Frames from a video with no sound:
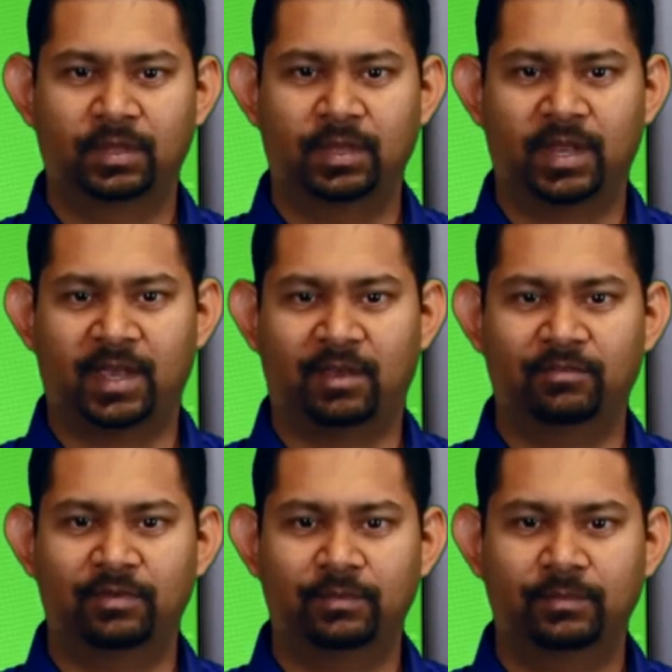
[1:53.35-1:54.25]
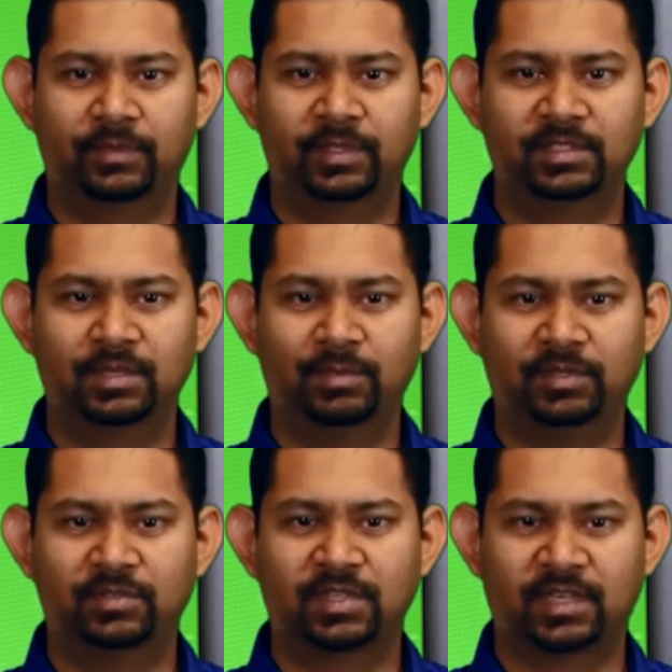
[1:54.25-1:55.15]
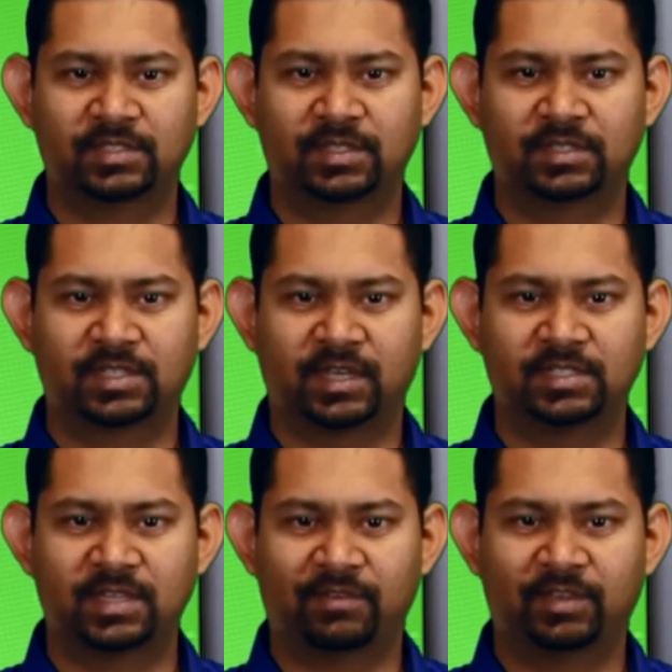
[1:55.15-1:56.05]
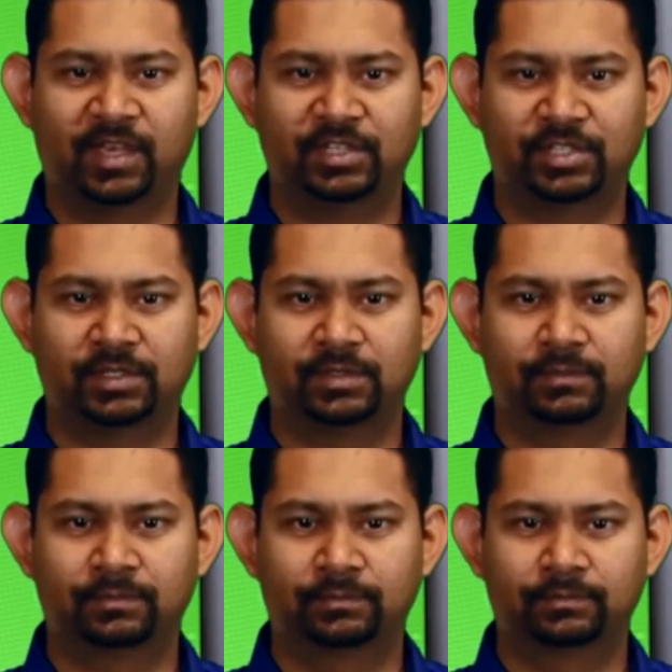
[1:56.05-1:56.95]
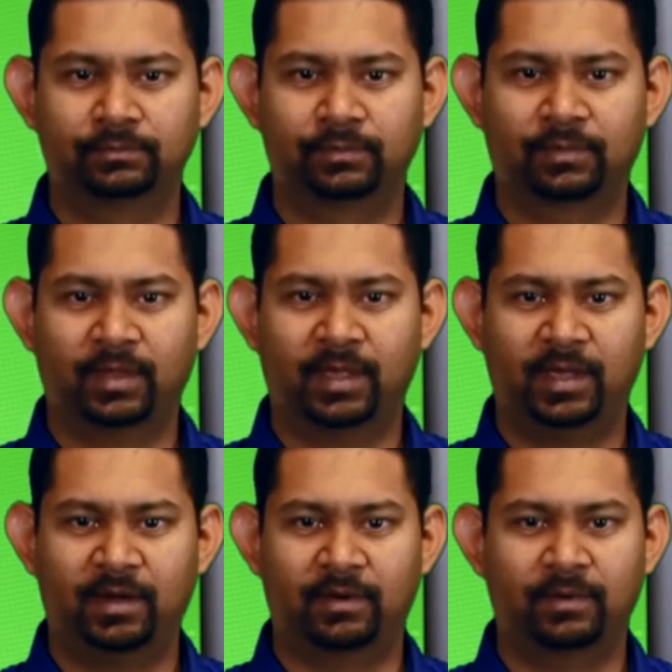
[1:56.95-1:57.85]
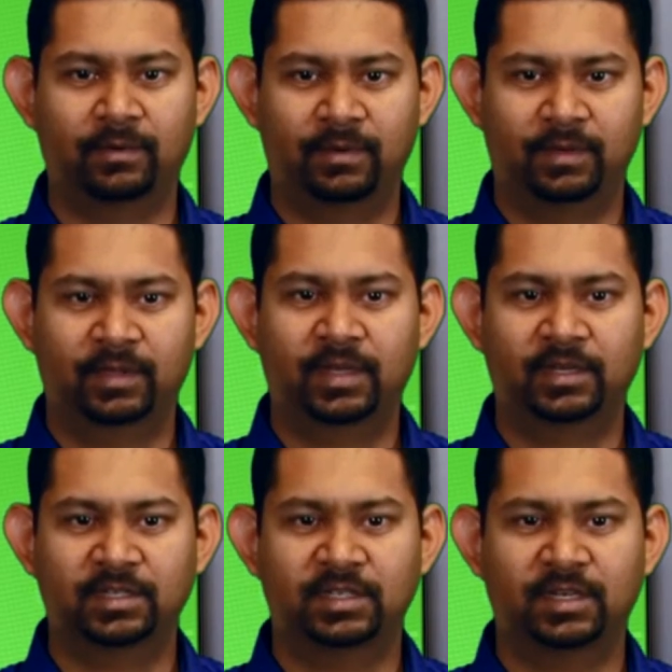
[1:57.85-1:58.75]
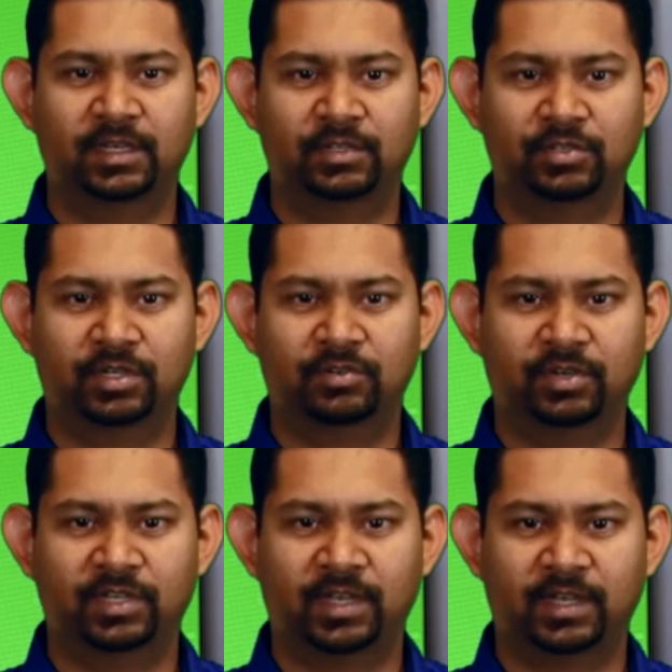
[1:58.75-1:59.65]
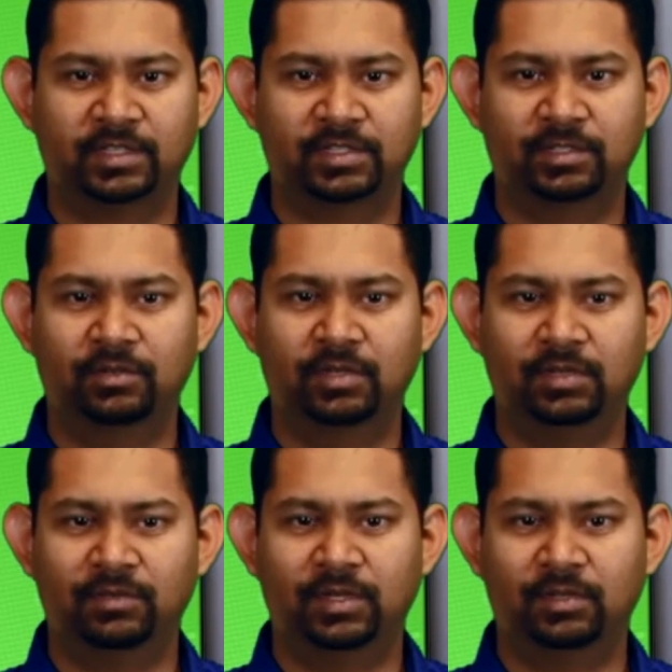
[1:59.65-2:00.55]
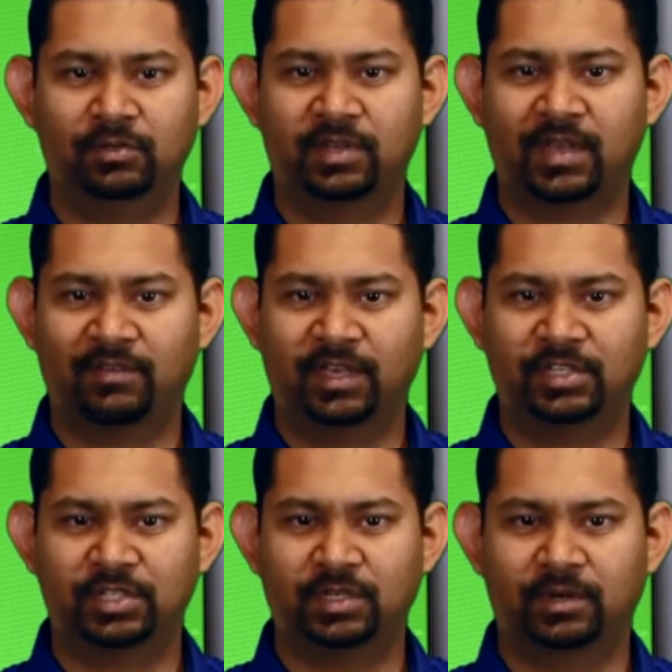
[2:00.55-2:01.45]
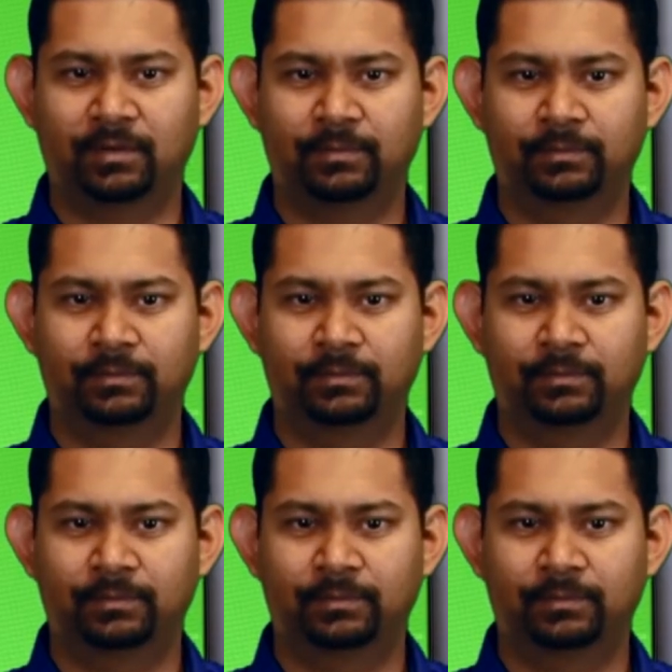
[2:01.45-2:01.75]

Nav. This can be used as the site's navigation. Header can contain introductory text. You can even include the navigation here.